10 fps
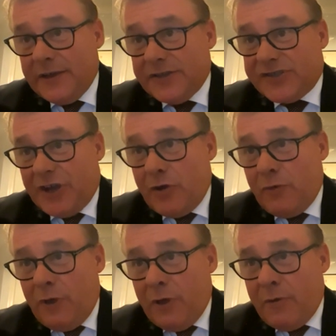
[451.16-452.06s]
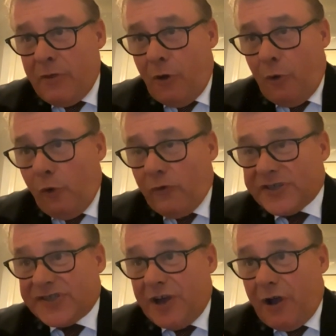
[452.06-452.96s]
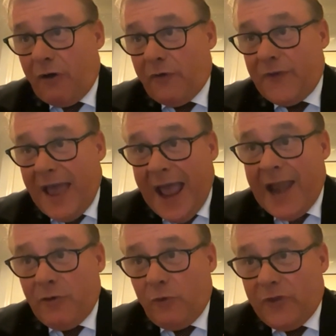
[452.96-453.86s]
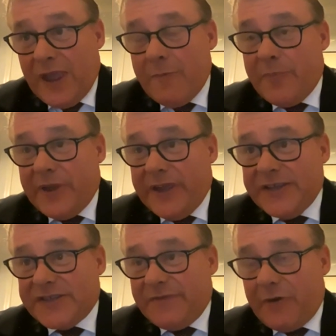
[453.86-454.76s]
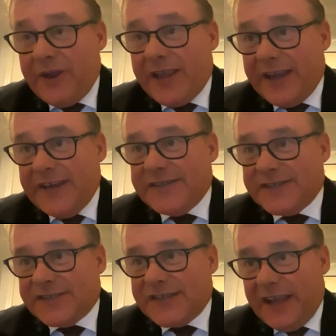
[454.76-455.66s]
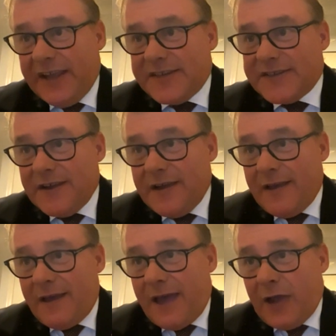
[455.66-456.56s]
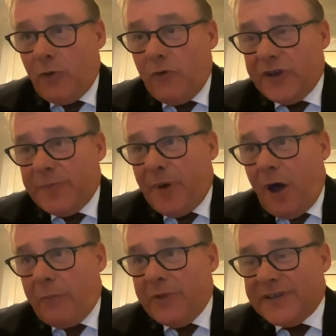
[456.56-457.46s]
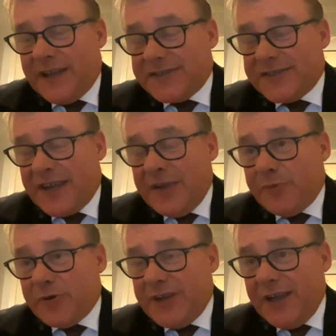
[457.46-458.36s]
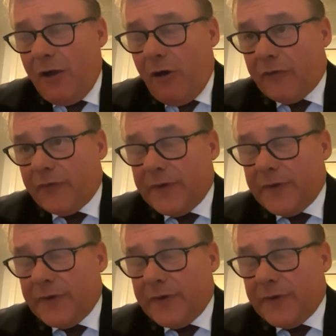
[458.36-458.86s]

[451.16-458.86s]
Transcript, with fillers: So all the staff and all the M Ps are very keen to see it, and all the department does is keep putting it off.